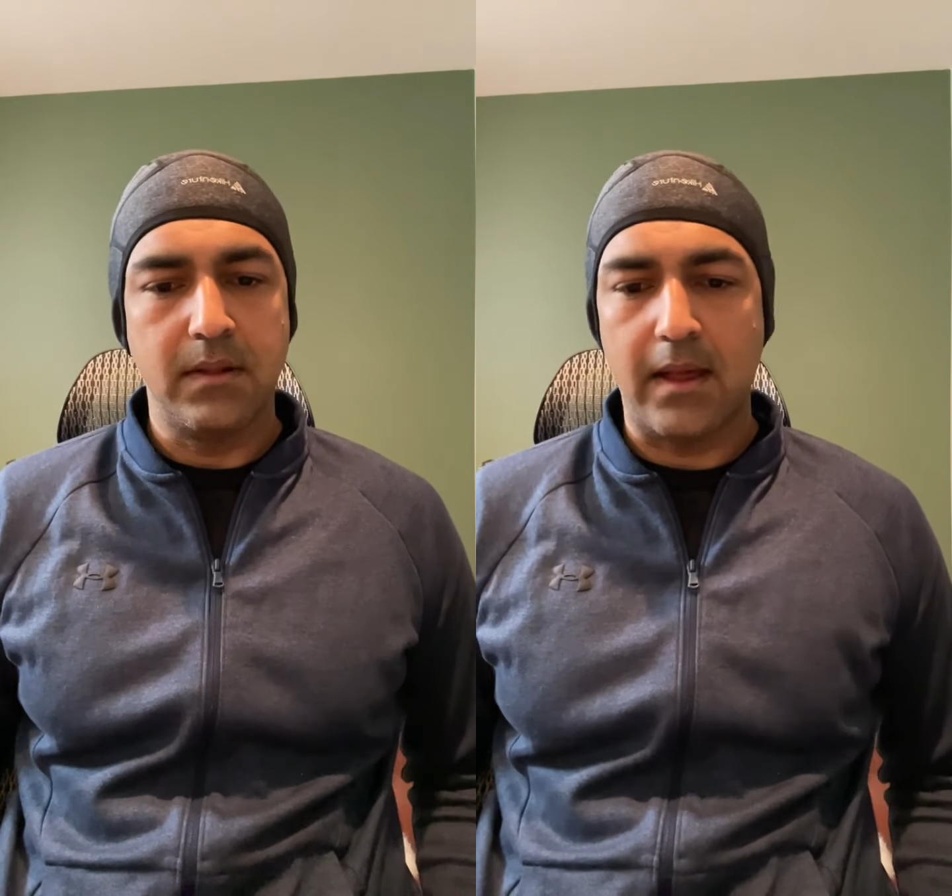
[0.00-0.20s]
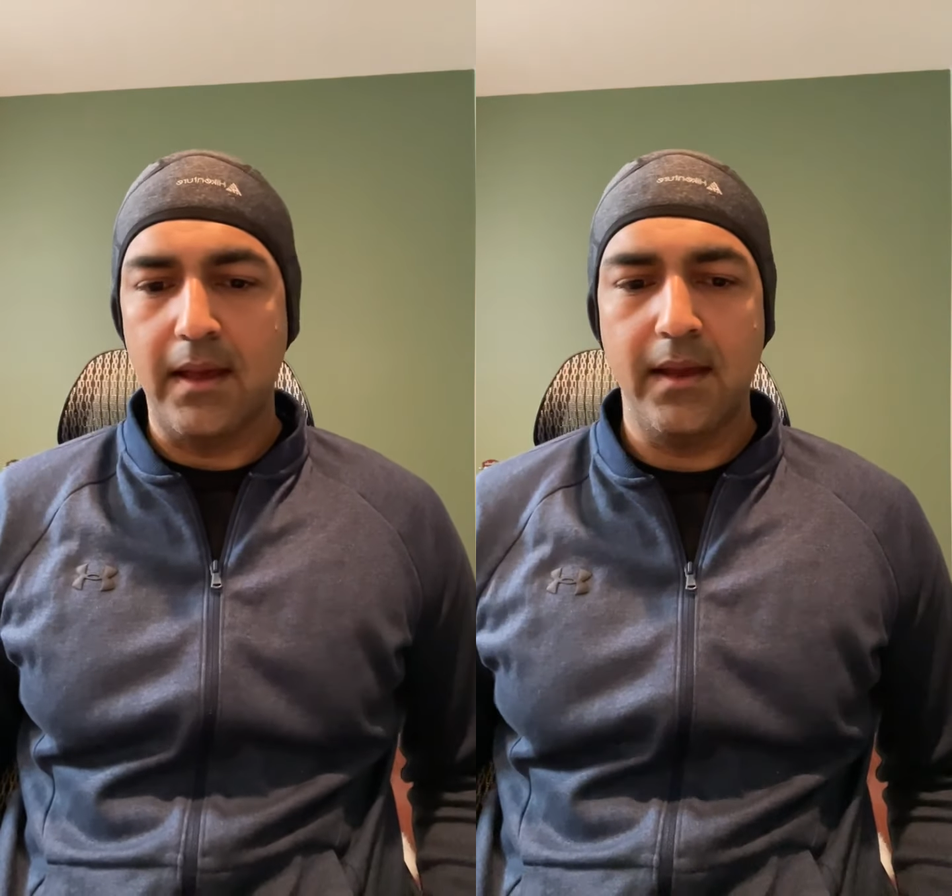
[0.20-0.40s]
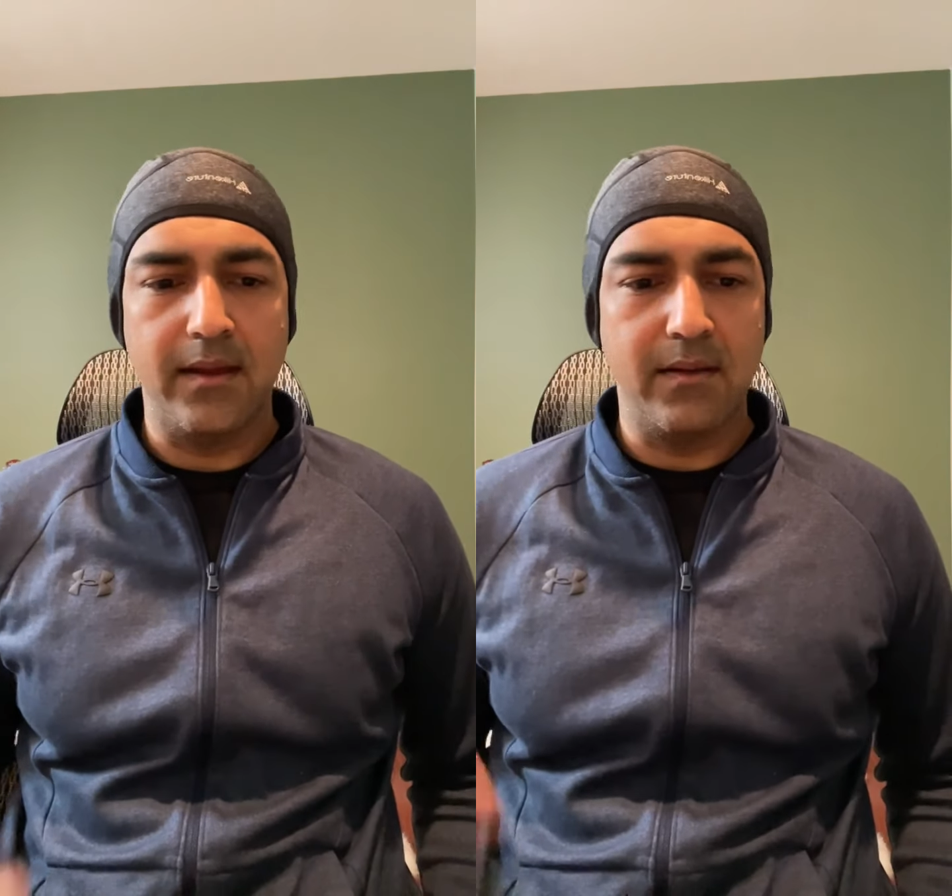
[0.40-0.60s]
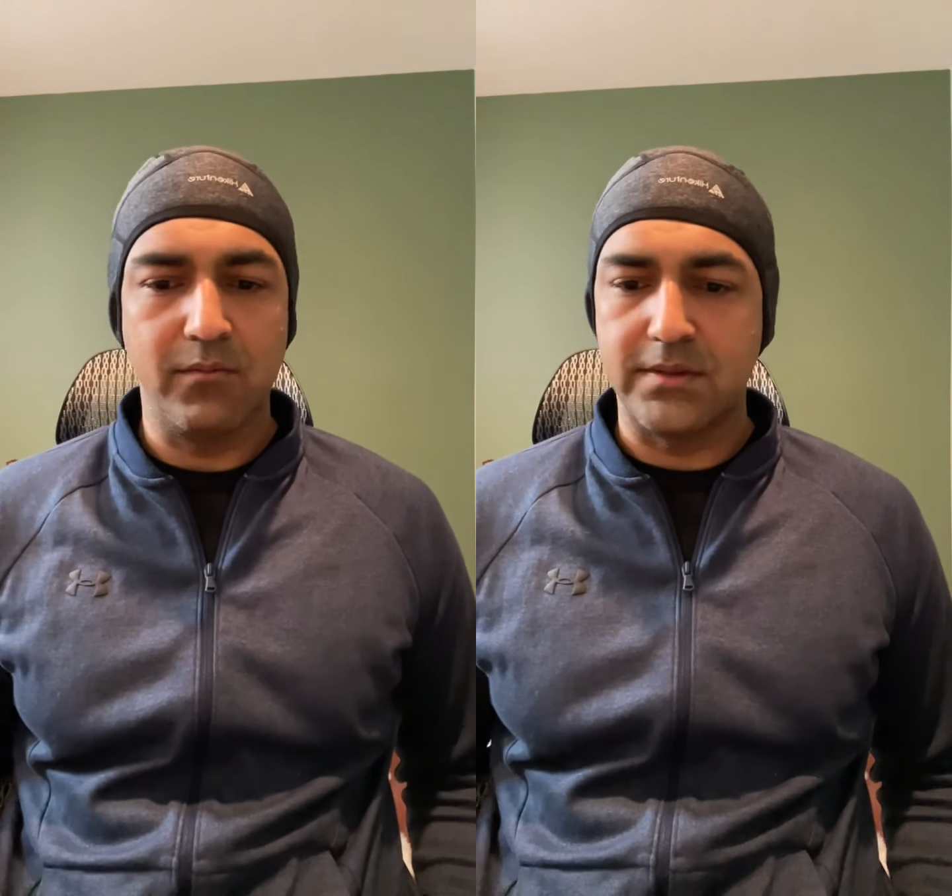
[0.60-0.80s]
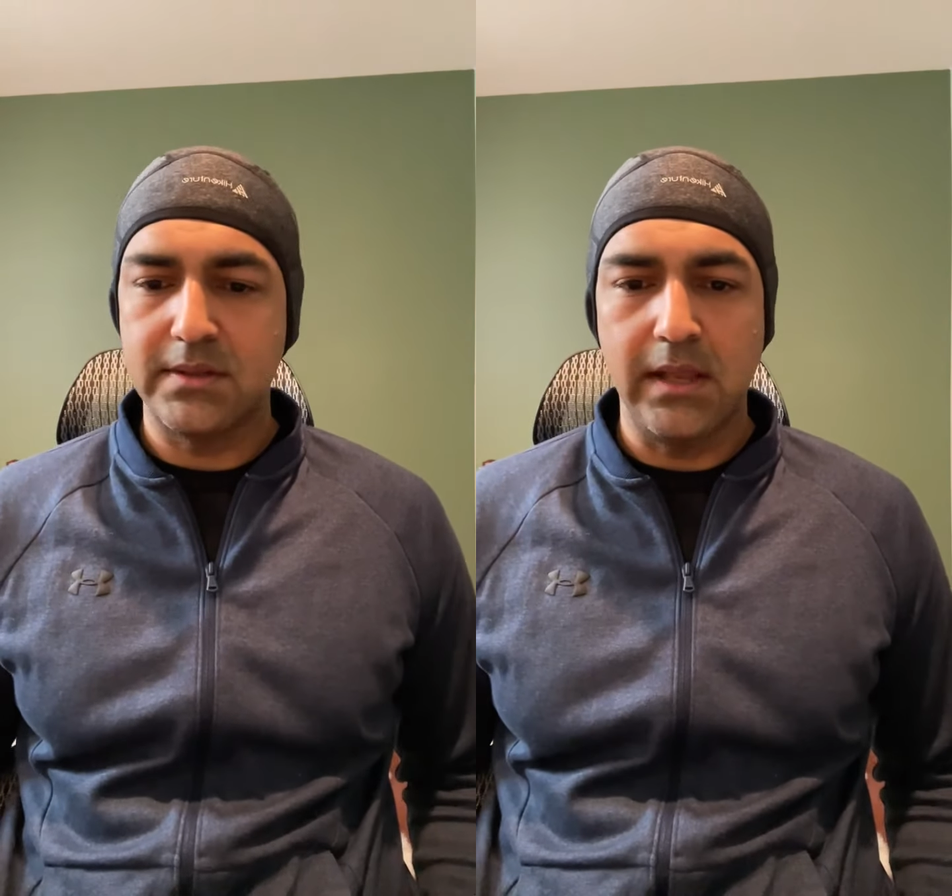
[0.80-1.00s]
Hey,
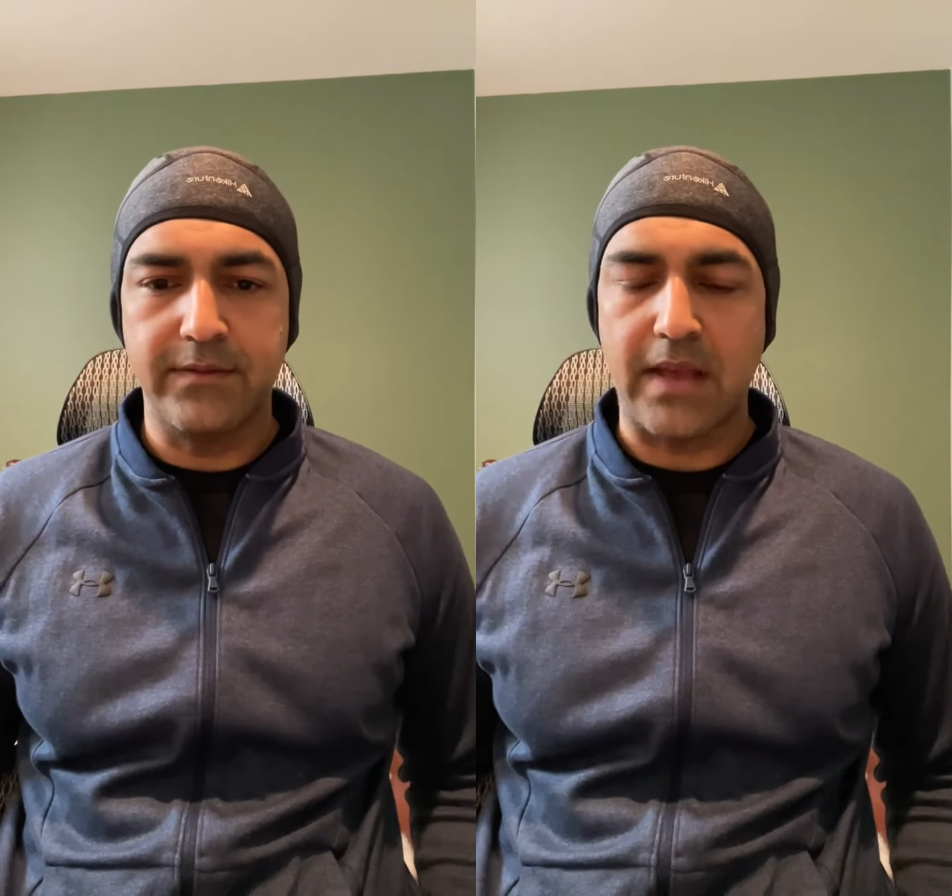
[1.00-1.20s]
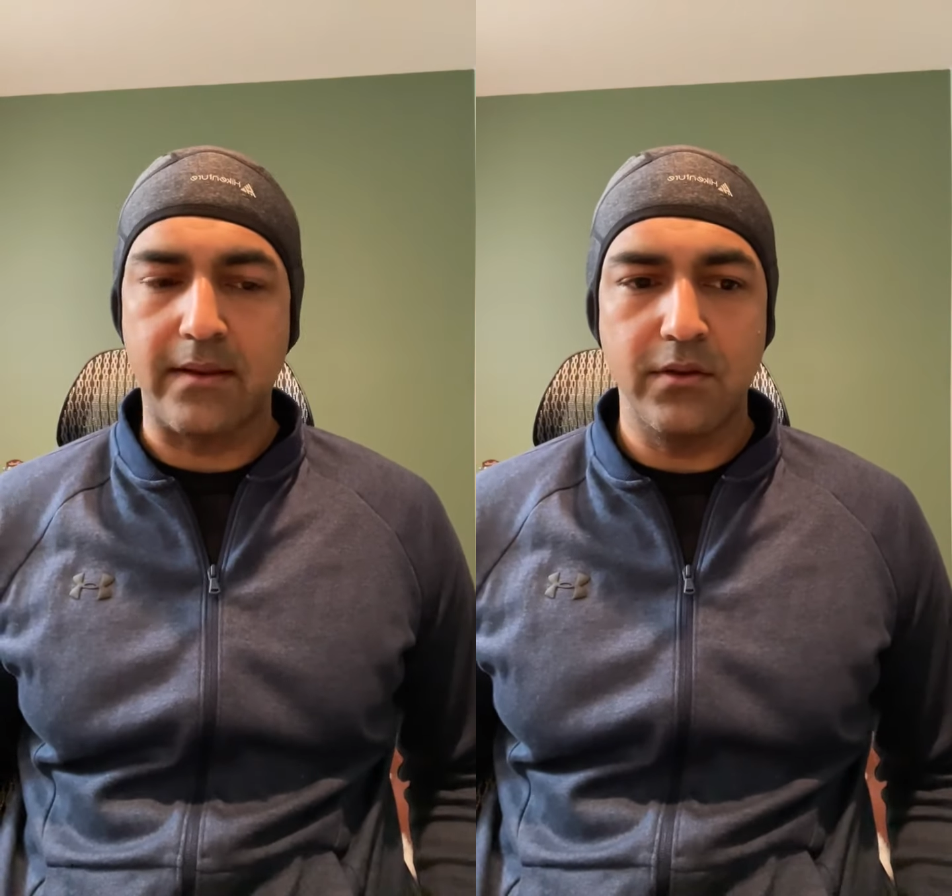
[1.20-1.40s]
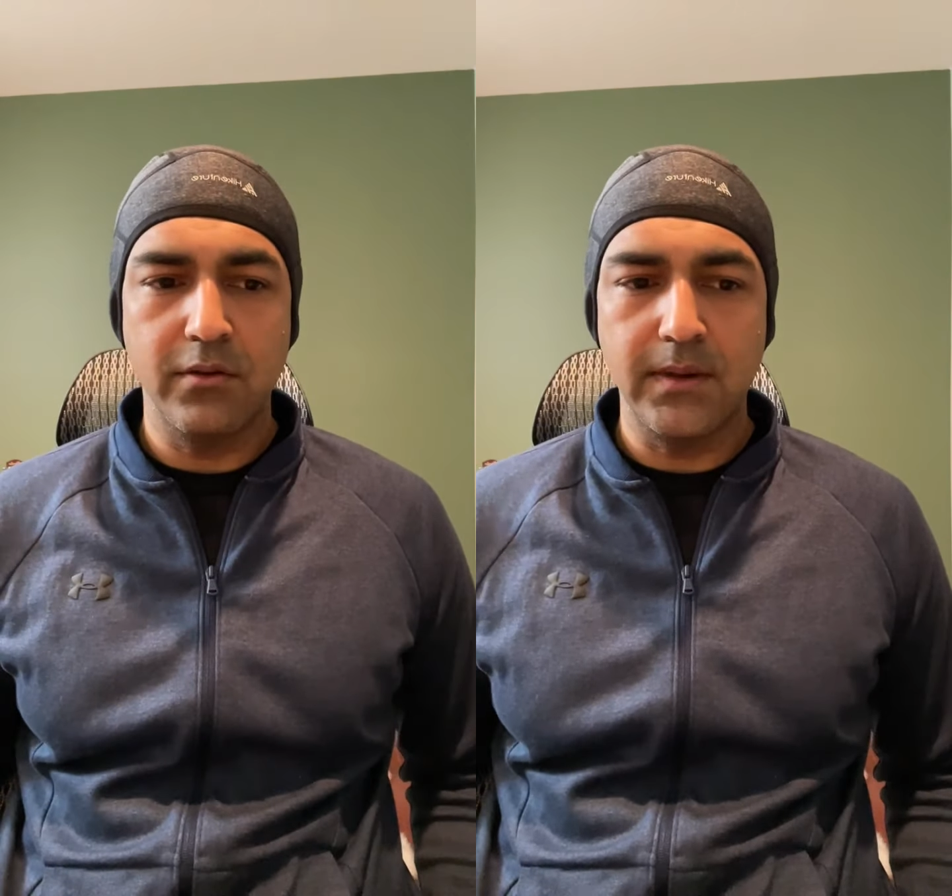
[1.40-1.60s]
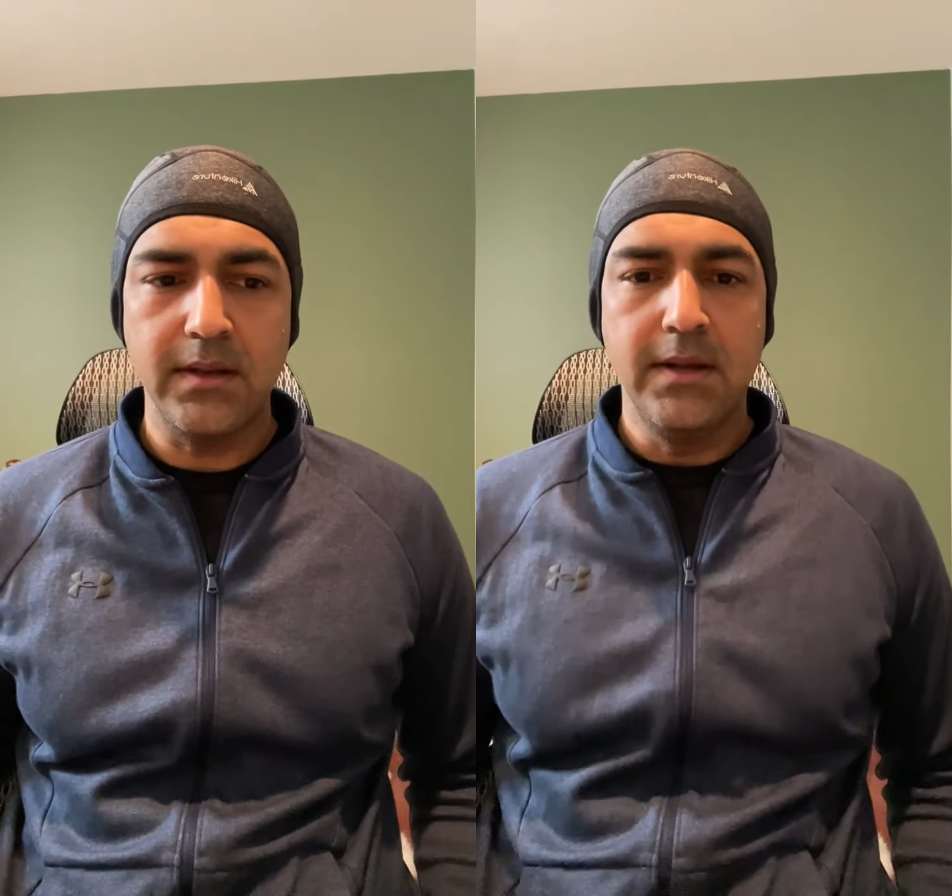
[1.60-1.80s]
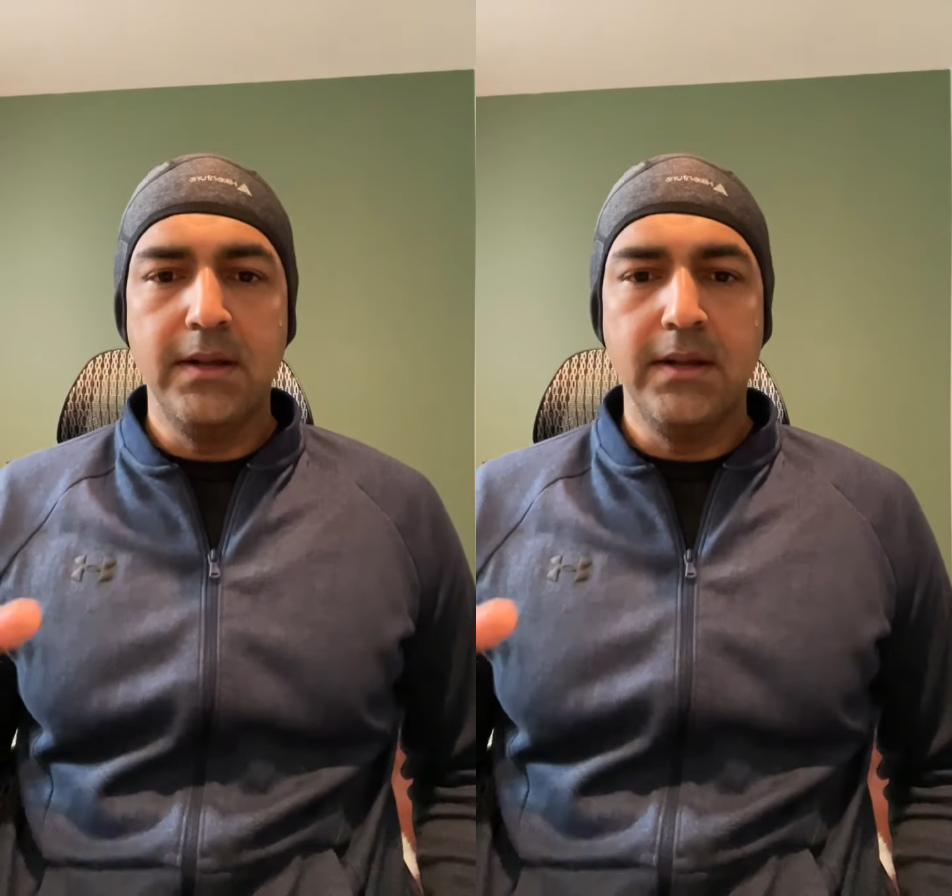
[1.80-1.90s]
we still have, and you know what?